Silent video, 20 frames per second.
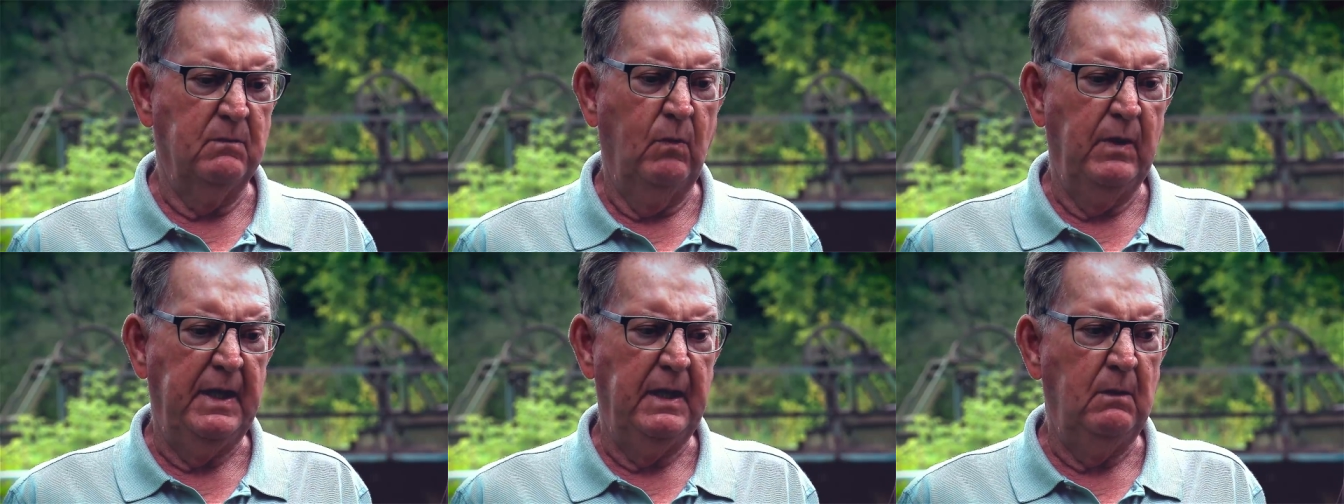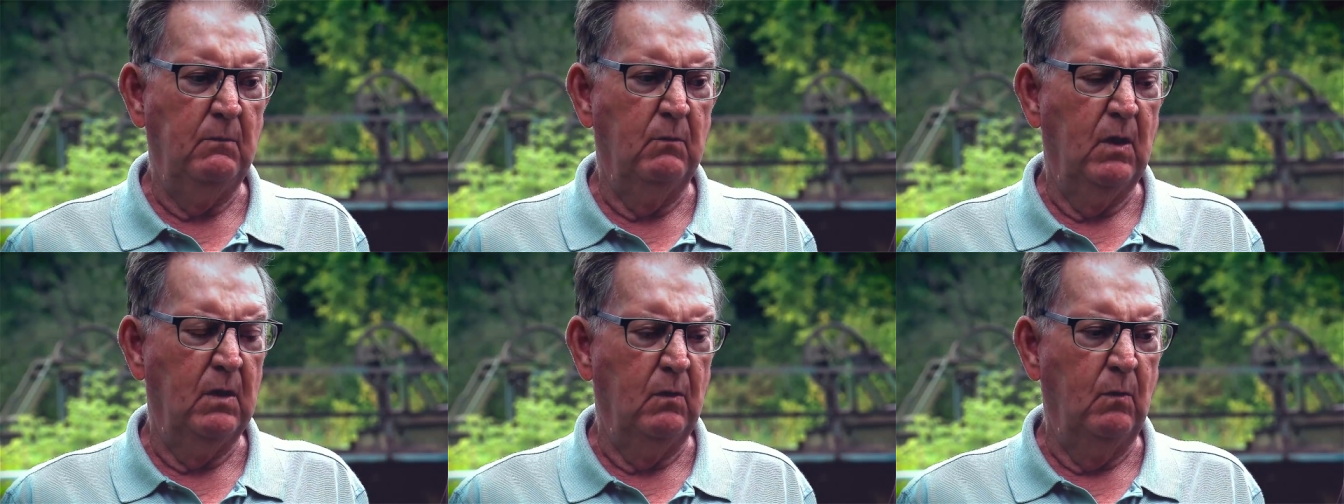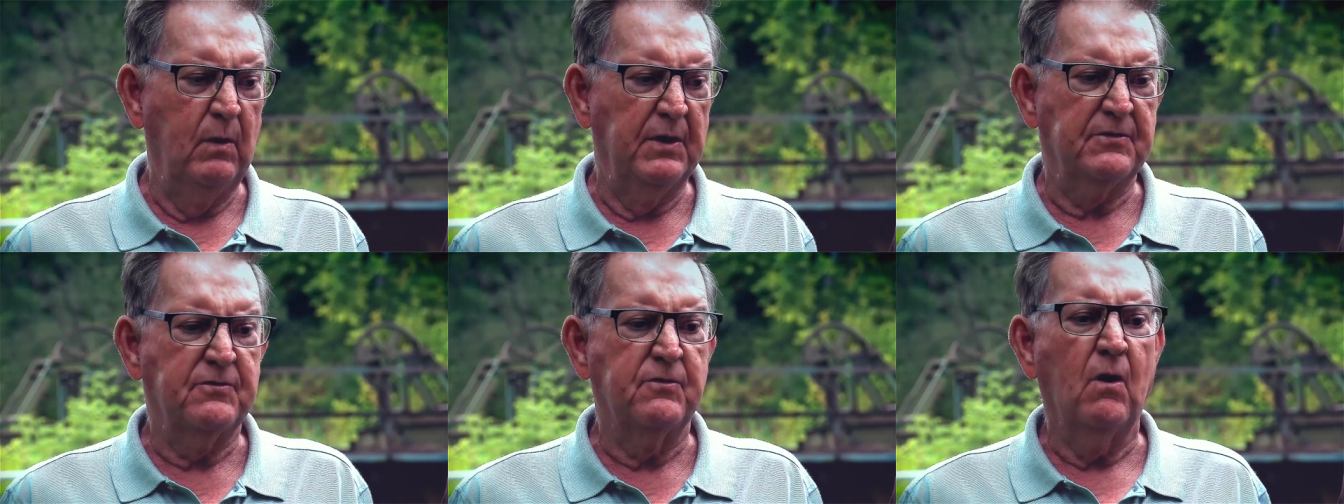we will
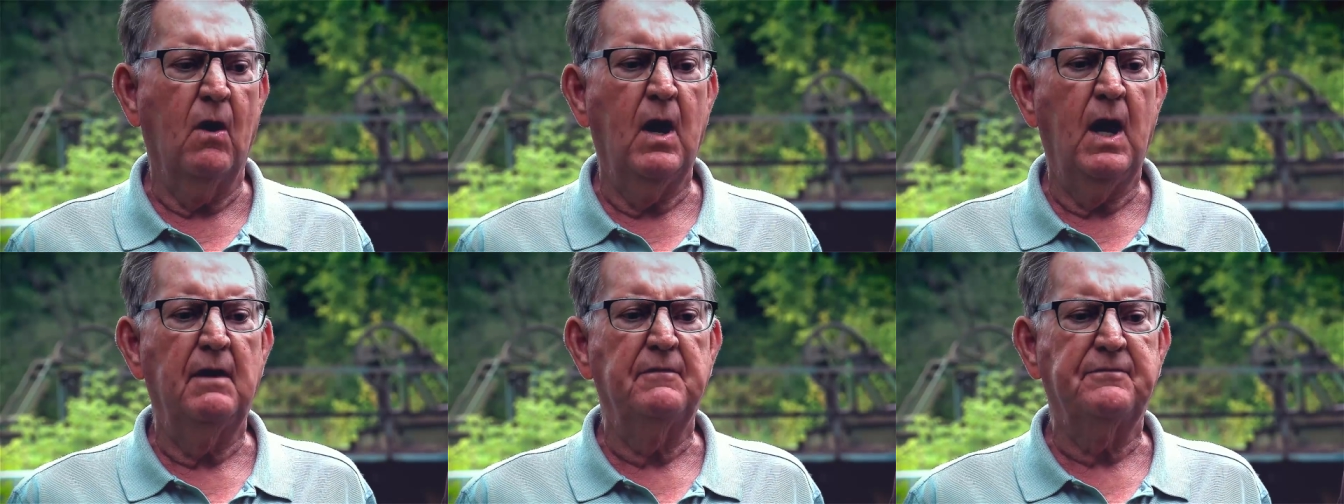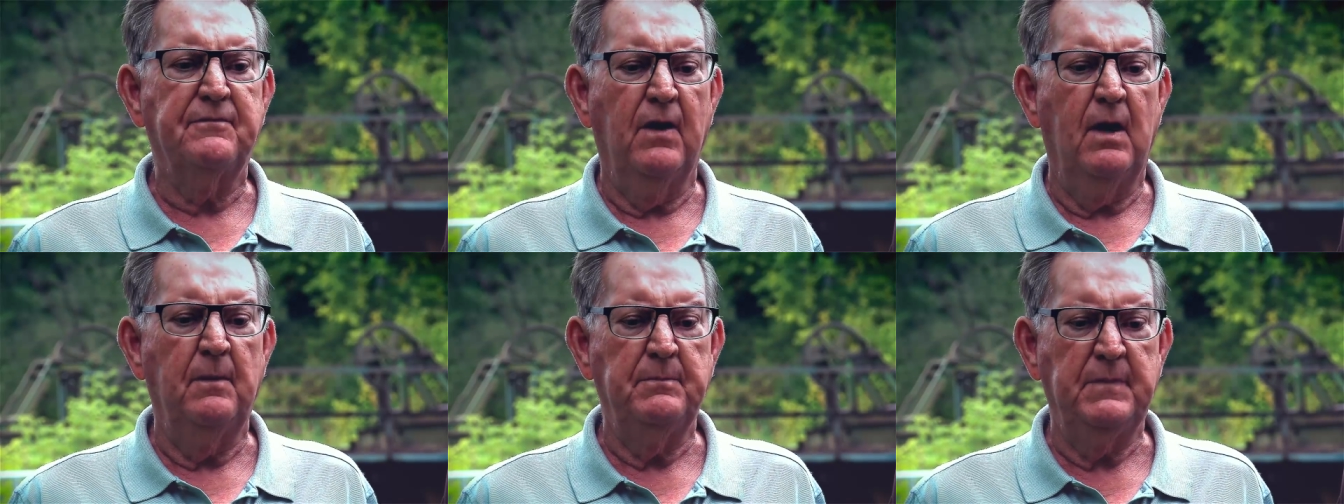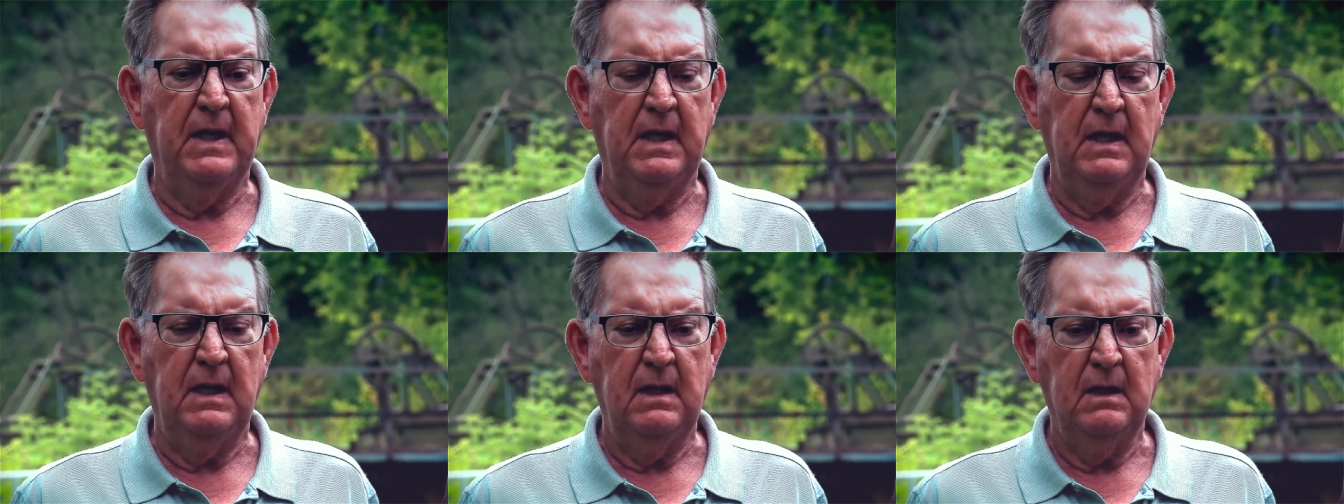withdraw from
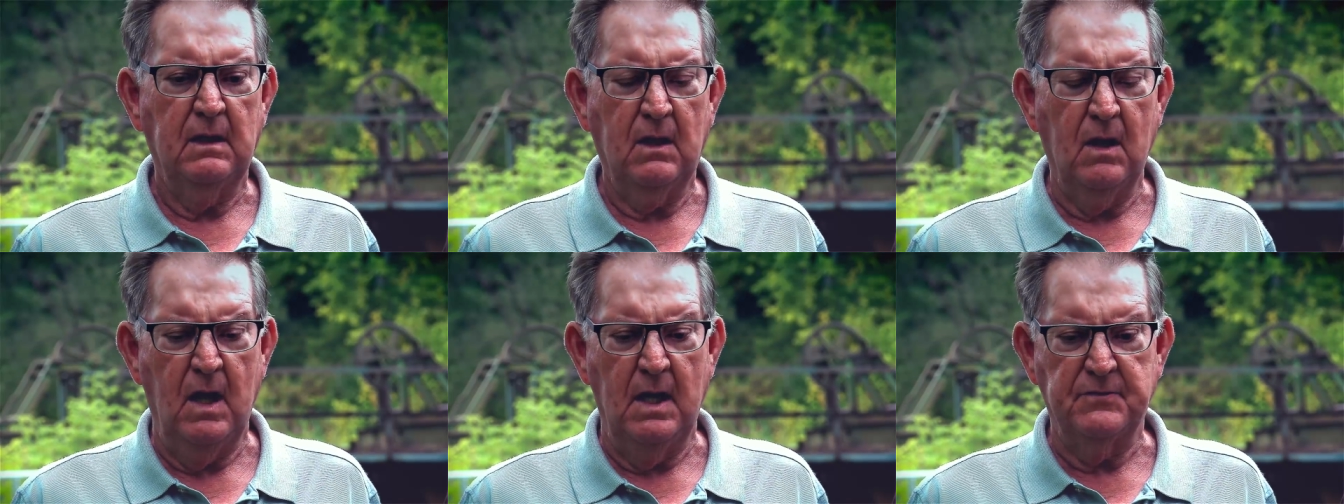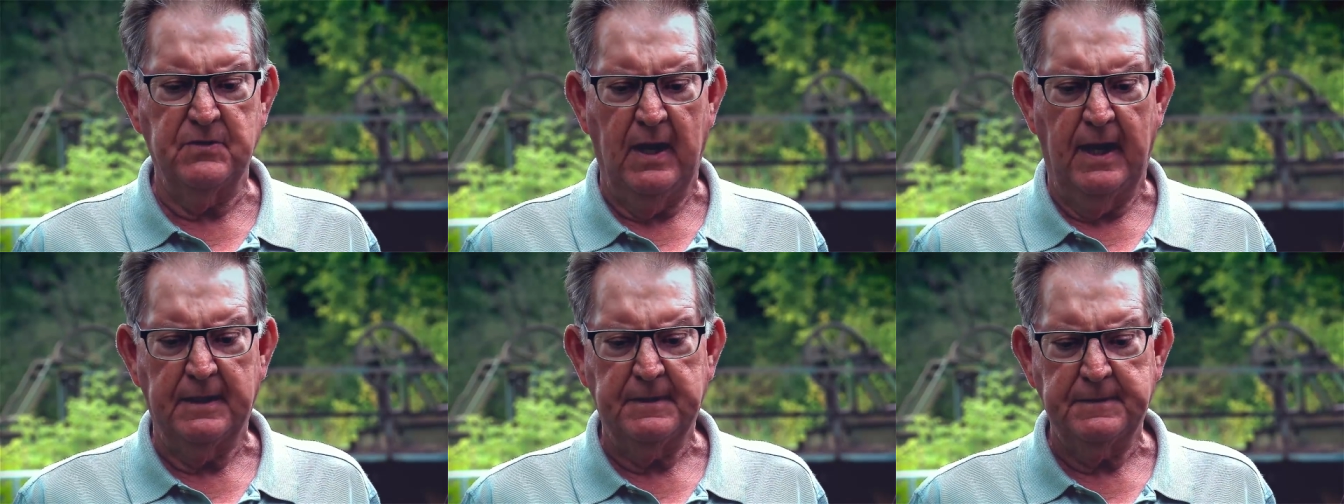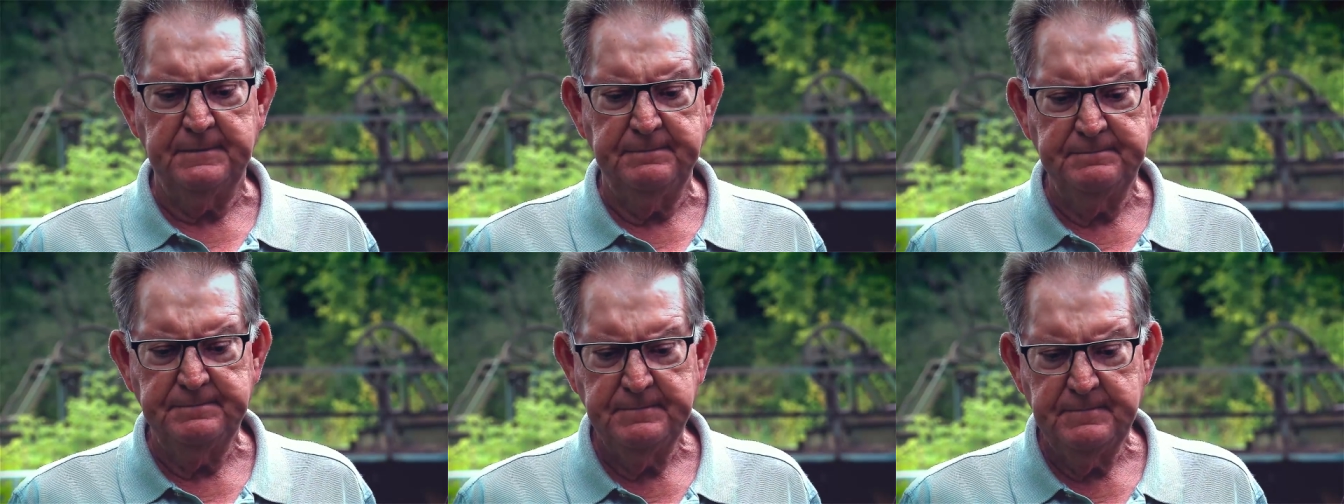the contract.
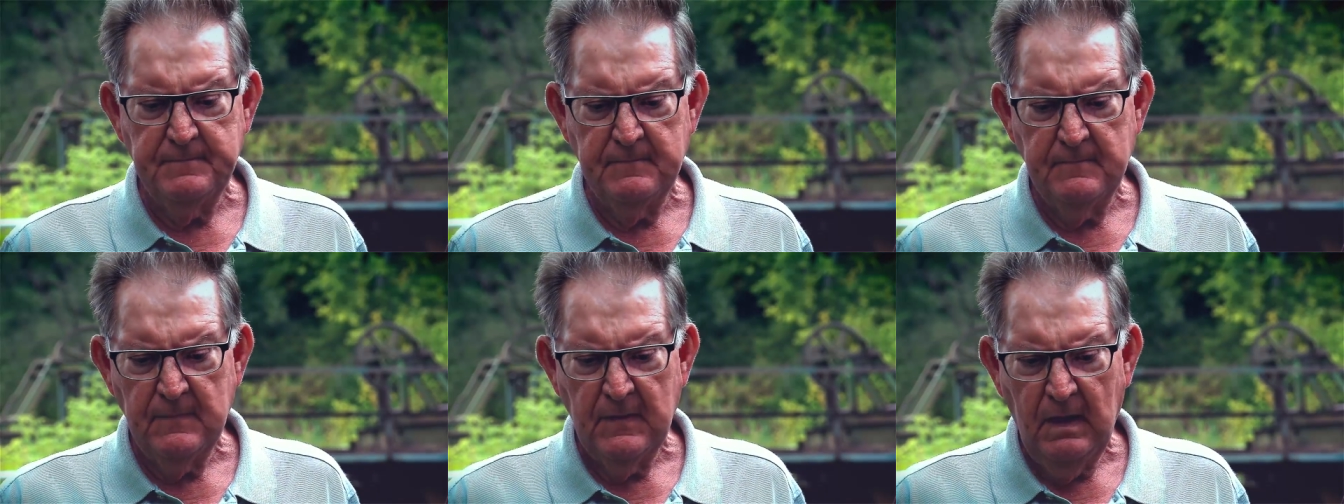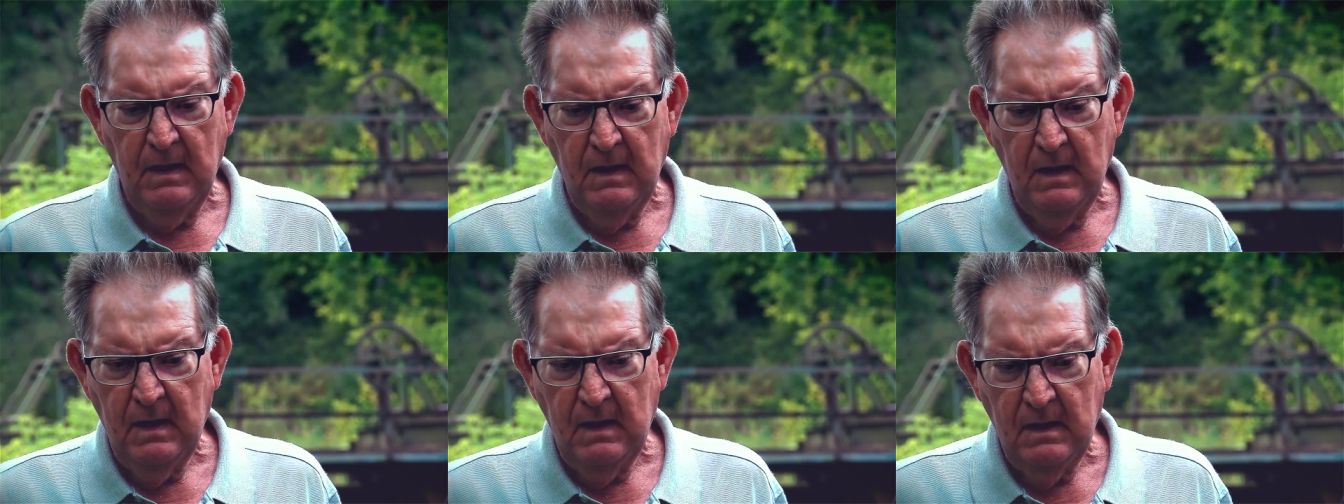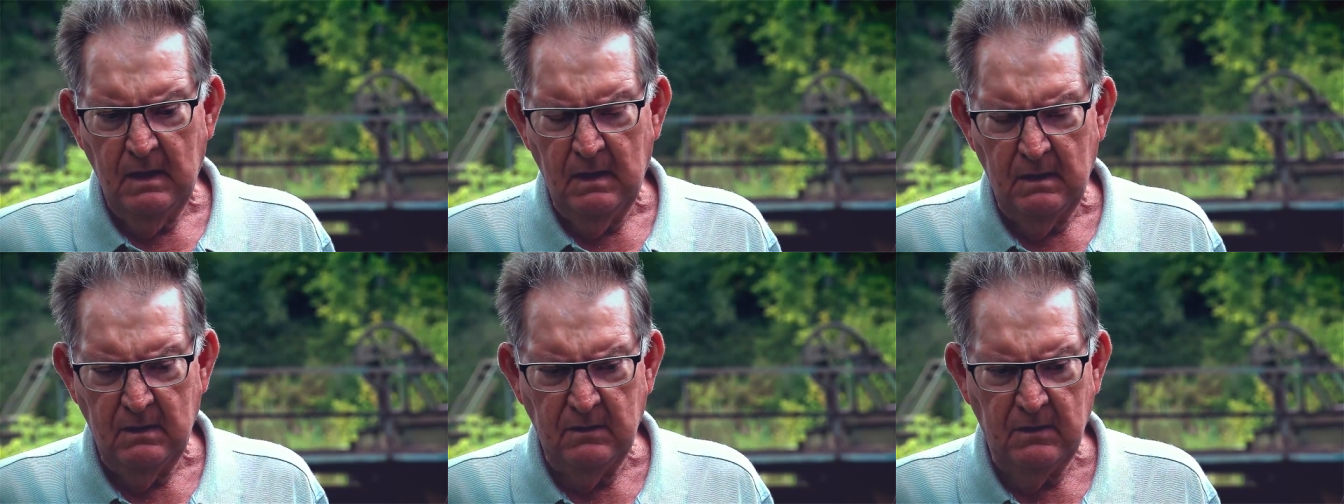
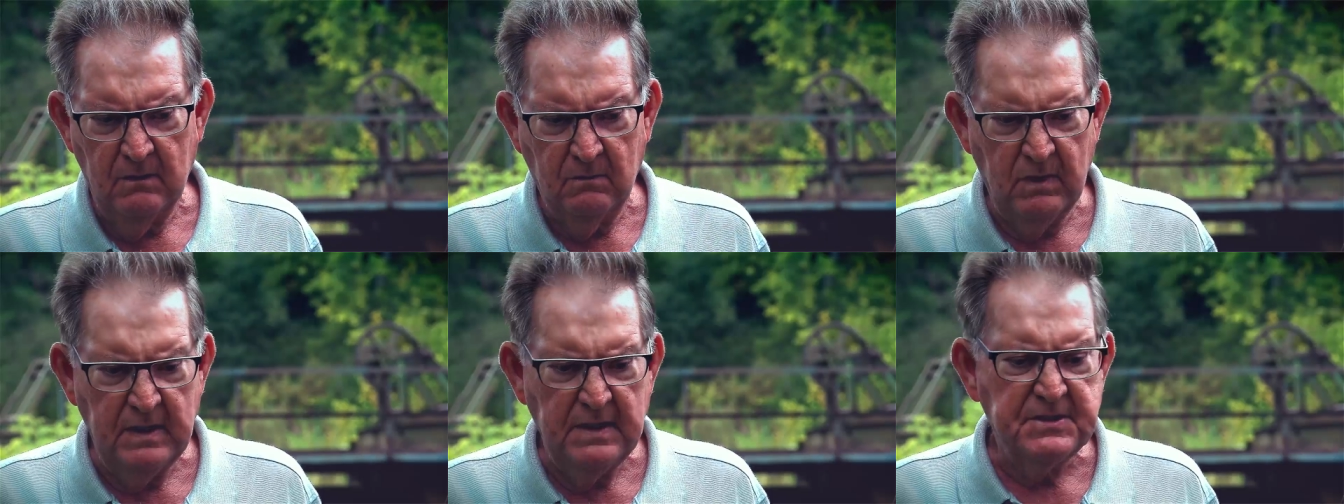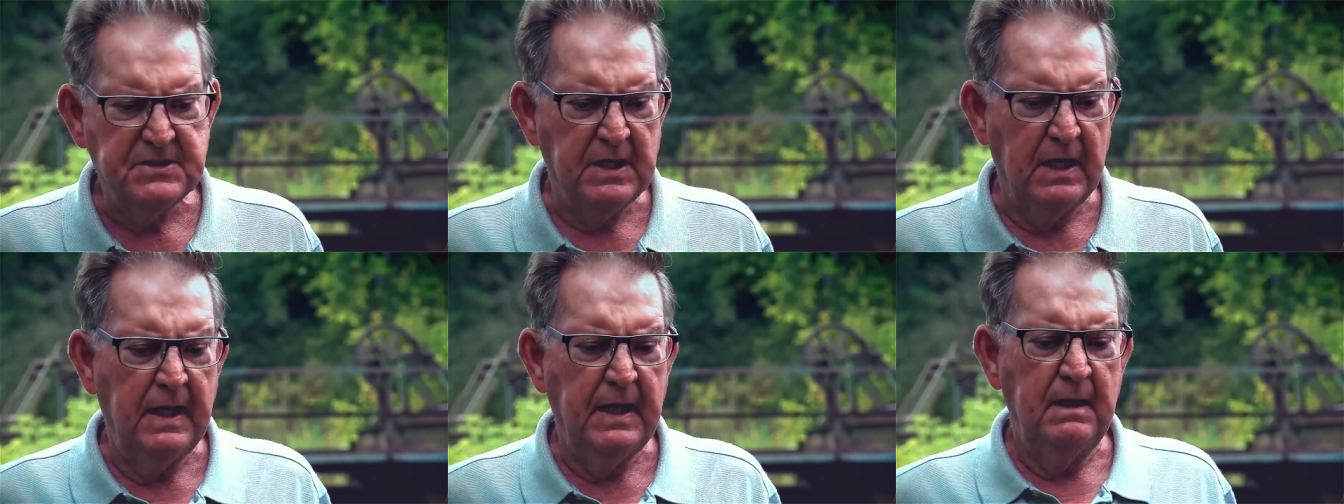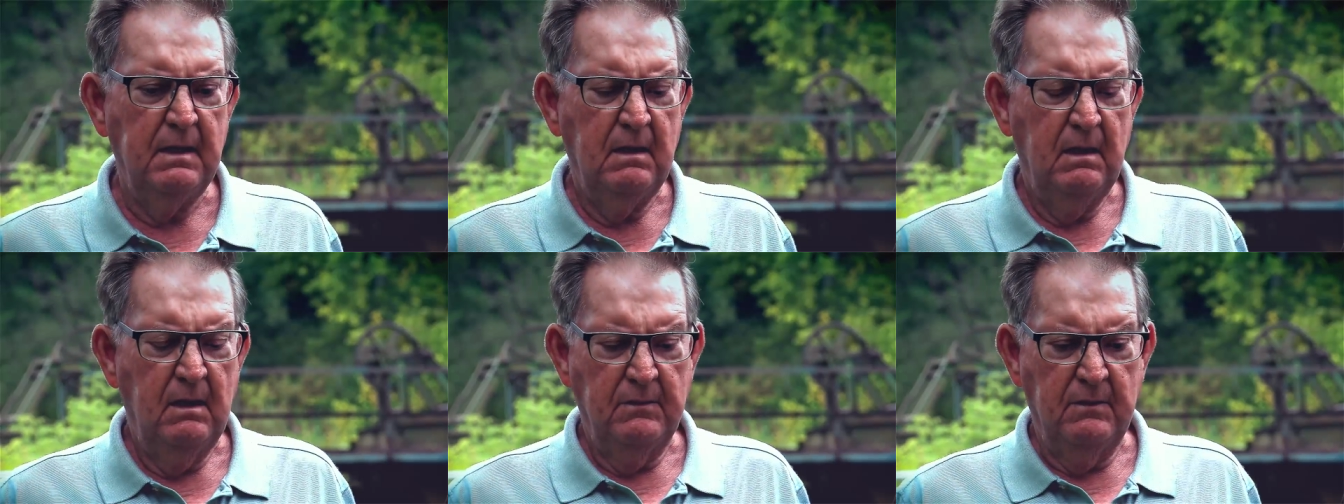There is a